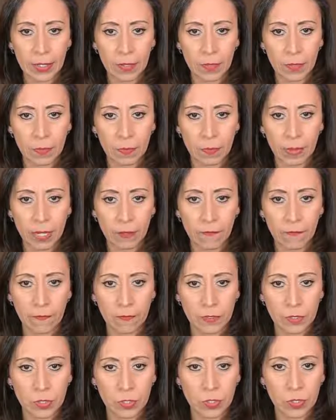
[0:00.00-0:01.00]
on my
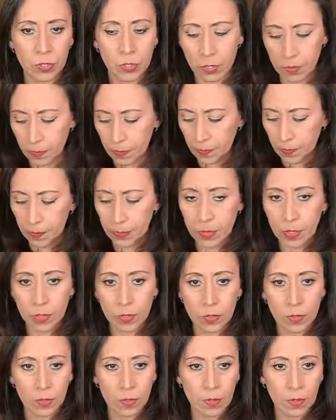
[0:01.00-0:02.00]
function.
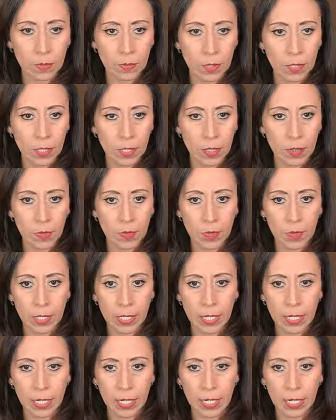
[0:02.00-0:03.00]
So I'm going to go
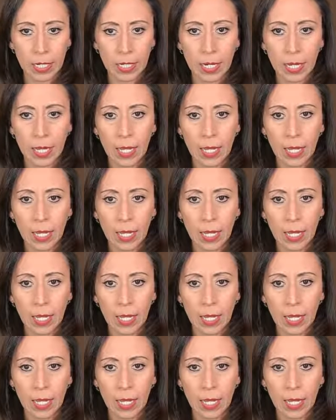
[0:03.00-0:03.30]
here.